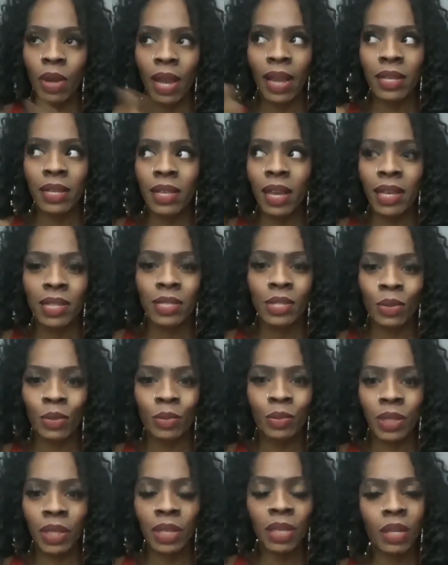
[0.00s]
I
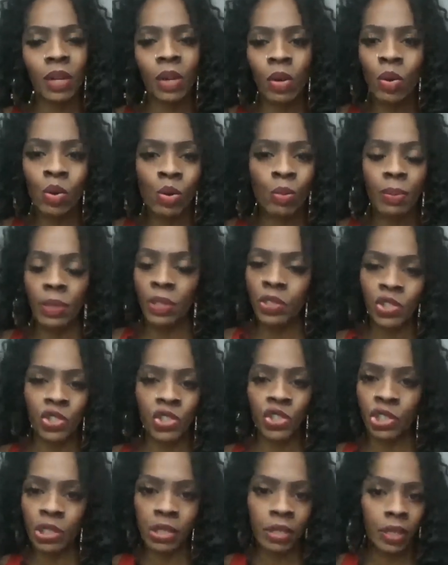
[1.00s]
don't need a whole bunch of
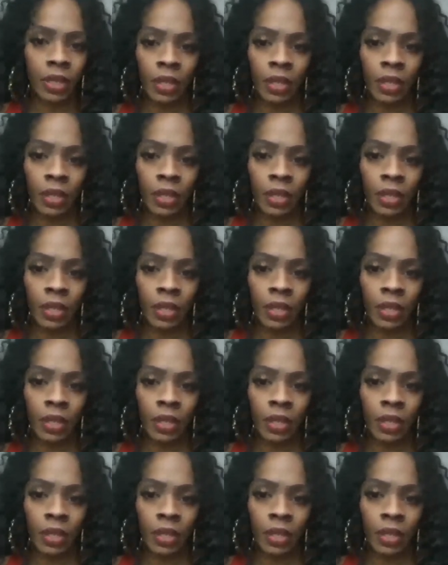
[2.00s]
shit